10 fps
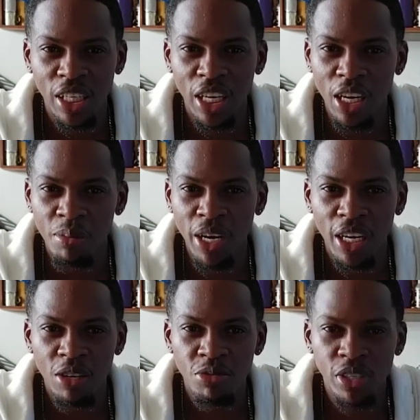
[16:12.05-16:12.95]
I
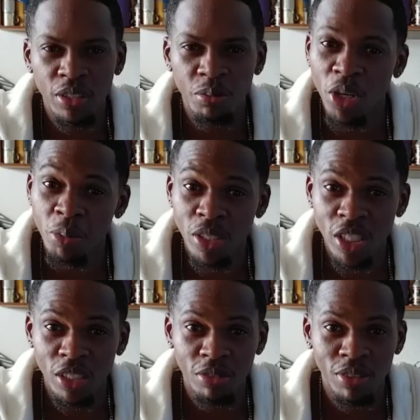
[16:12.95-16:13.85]
had a friend, big up
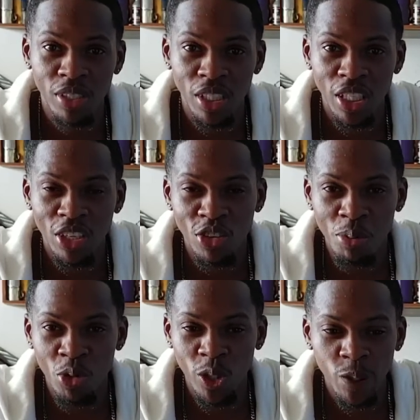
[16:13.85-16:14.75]
yourself,
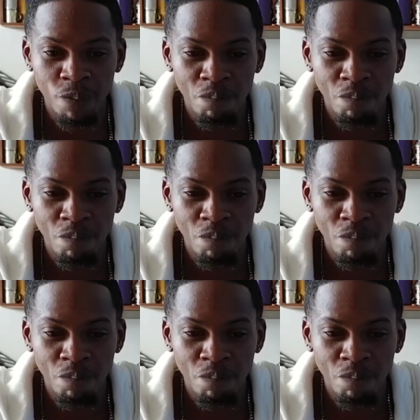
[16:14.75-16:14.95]
Ramon.